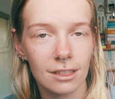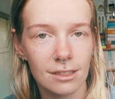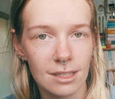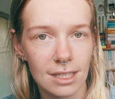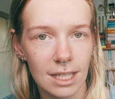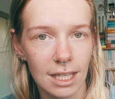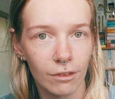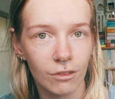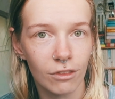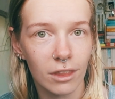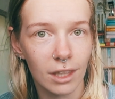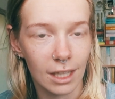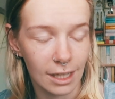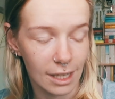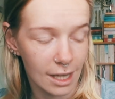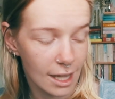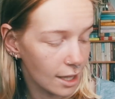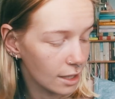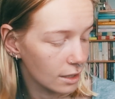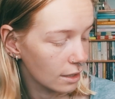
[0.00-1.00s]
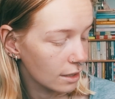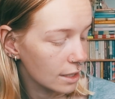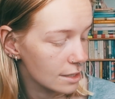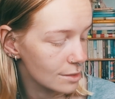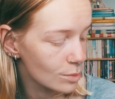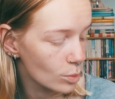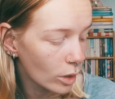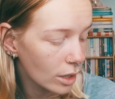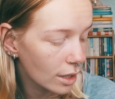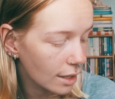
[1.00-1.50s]
see if the inhaler
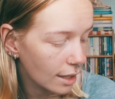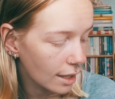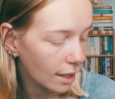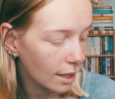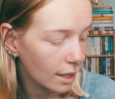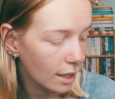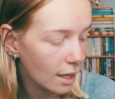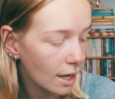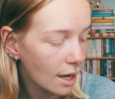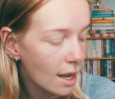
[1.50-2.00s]
is working.